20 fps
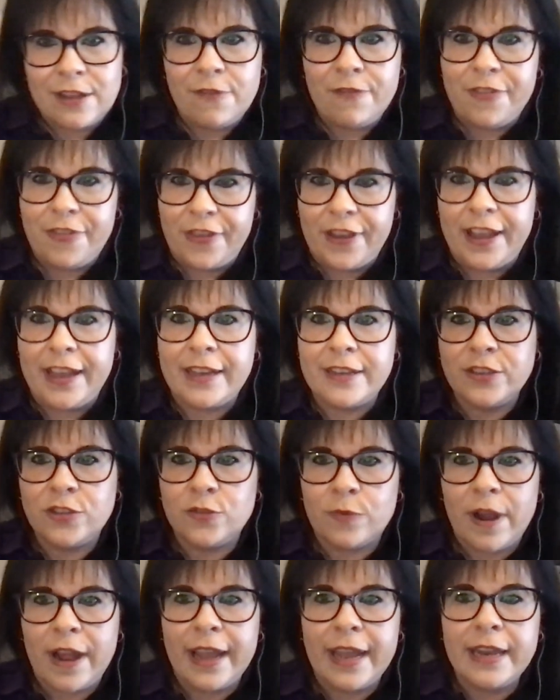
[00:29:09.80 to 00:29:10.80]
of things,
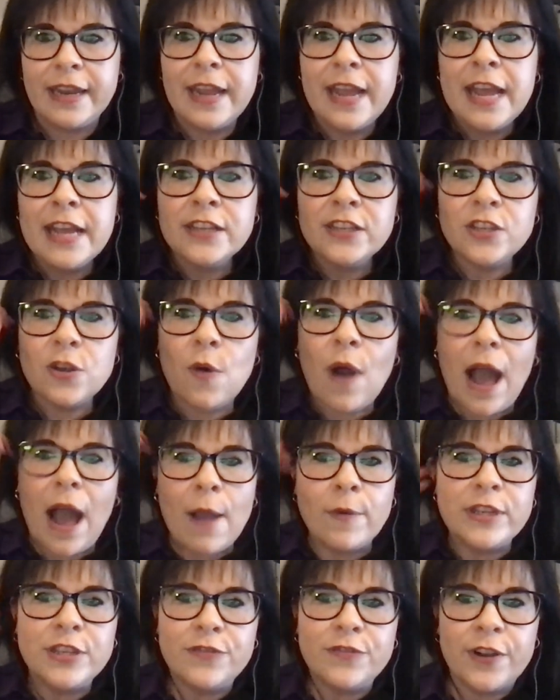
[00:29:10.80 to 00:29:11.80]
right? So
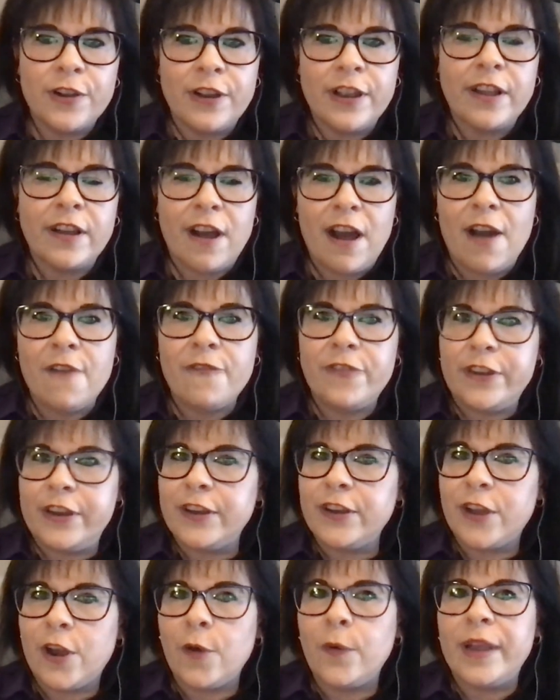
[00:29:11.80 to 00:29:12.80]
I was very
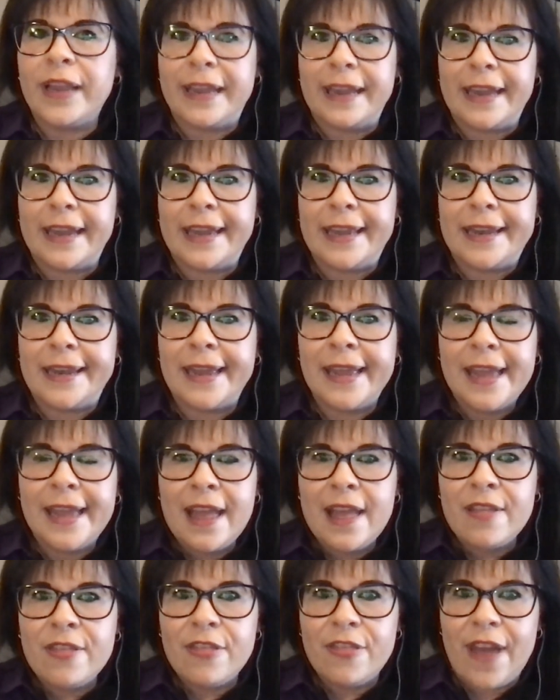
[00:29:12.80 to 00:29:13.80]
confident going in
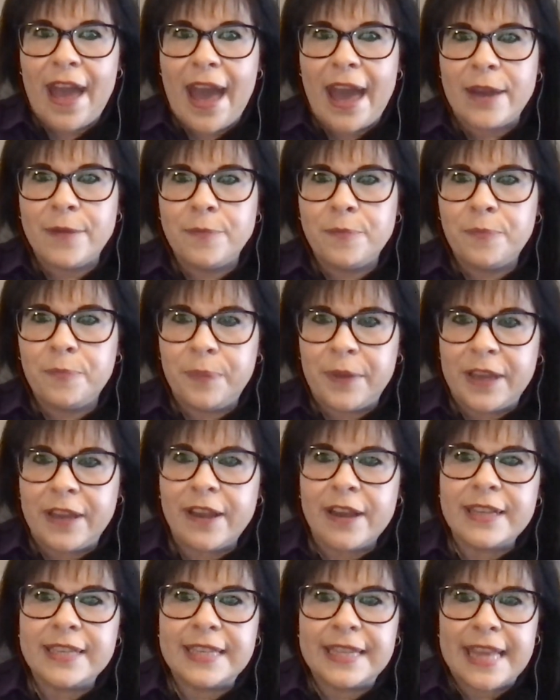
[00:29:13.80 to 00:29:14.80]
that
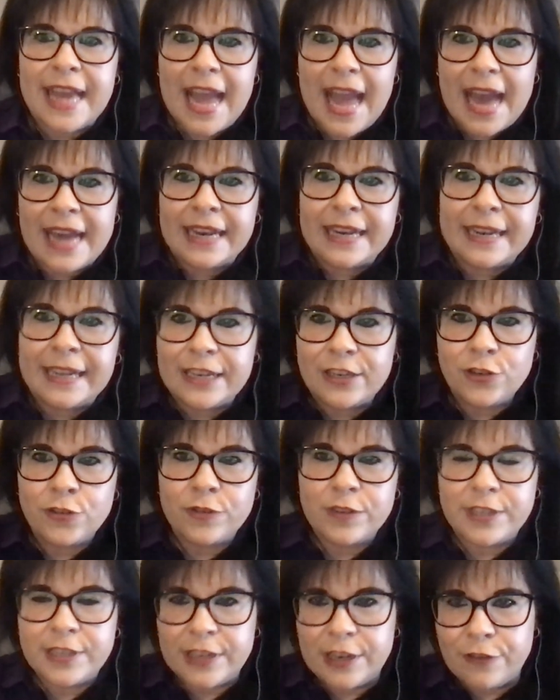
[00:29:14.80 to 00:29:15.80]
because they had an
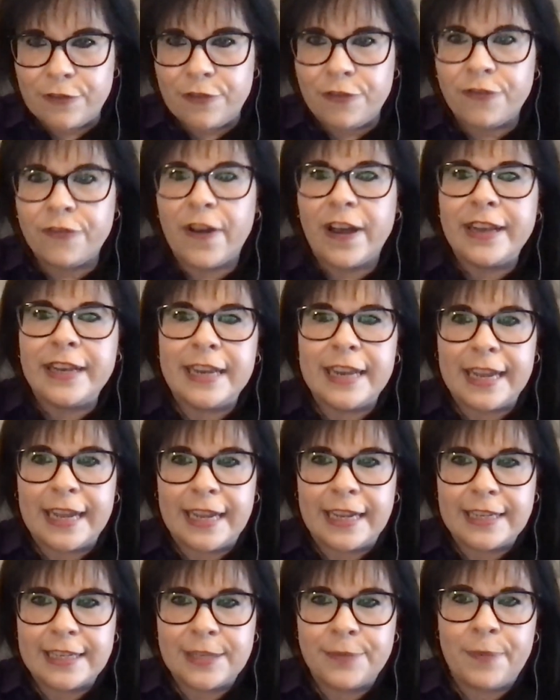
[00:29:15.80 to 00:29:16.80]
interest in
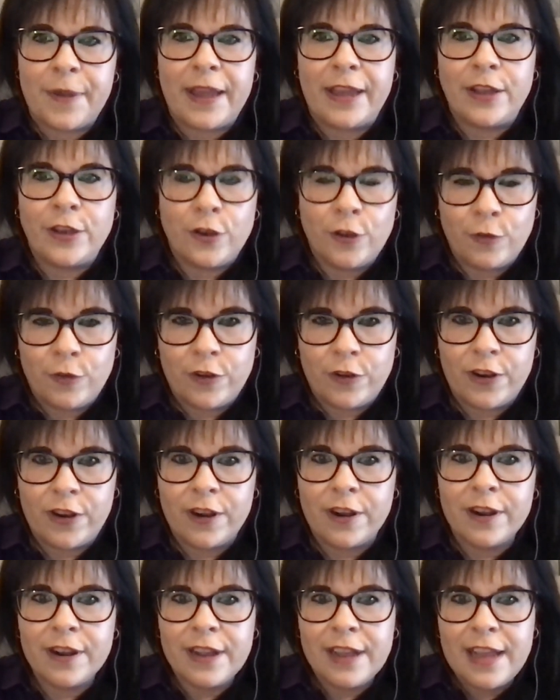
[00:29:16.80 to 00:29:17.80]
funding spay and
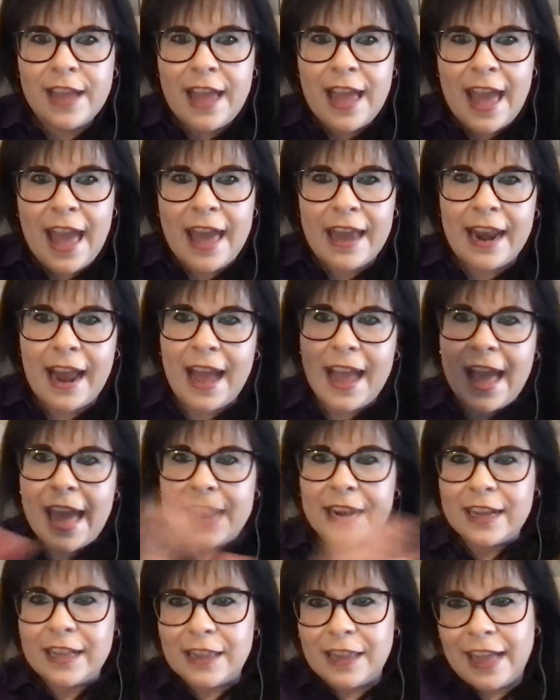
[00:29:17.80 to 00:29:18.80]
neuter, and I
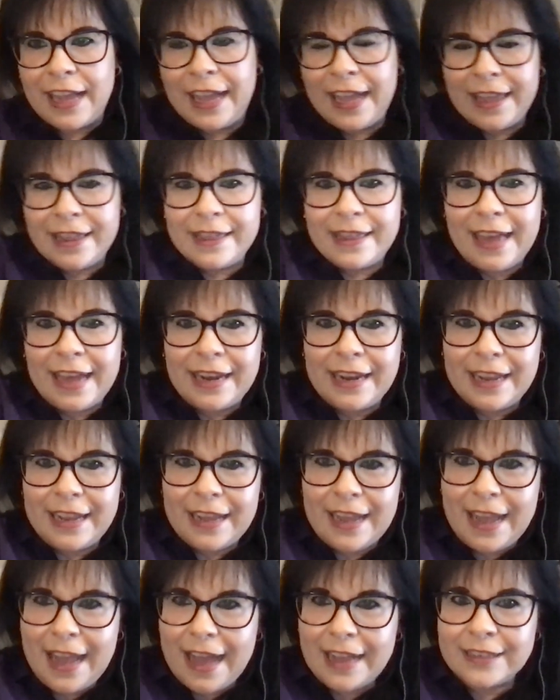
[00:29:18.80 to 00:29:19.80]
had a client that
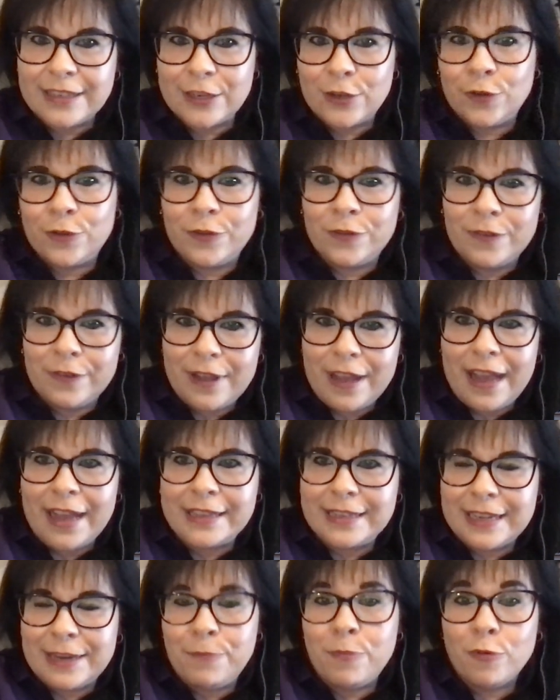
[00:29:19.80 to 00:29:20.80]
has a
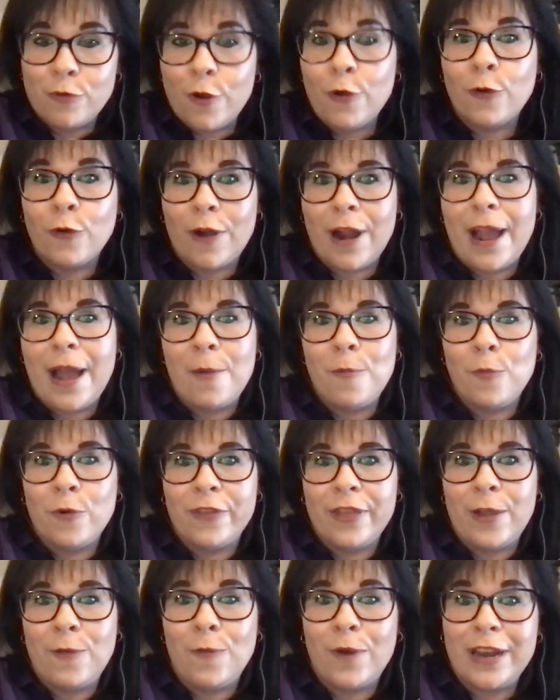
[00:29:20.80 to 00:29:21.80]
has a program
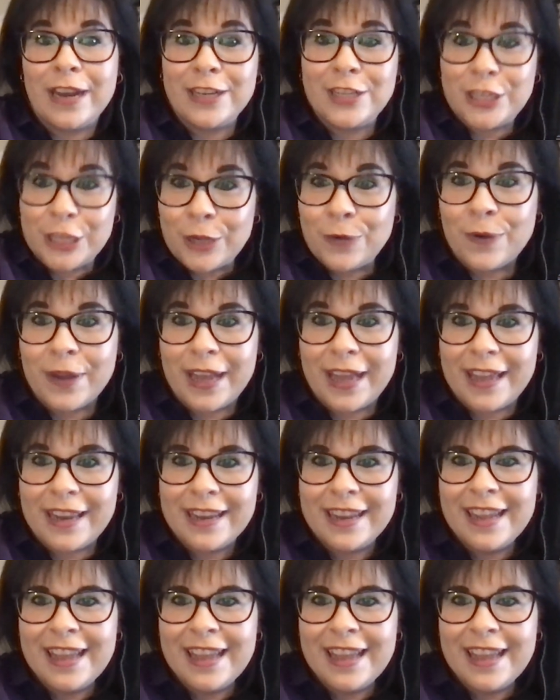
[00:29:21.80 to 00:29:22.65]
where they want to do it,